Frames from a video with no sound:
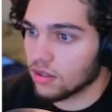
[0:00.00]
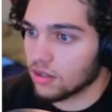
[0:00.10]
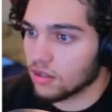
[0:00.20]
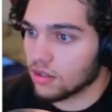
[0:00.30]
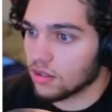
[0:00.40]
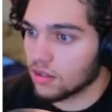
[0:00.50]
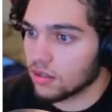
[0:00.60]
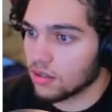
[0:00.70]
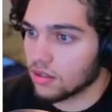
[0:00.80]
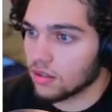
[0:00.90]

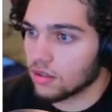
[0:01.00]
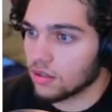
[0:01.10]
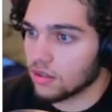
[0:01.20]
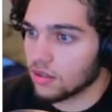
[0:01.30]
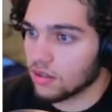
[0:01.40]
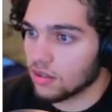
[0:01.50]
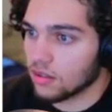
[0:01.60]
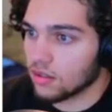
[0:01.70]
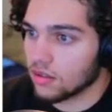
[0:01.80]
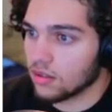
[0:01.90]

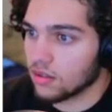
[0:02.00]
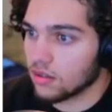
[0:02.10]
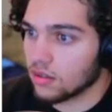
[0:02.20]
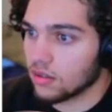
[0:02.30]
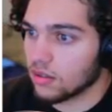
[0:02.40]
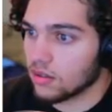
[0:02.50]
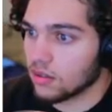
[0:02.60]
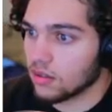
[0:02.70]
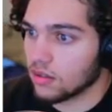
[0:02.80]
(no one is talking)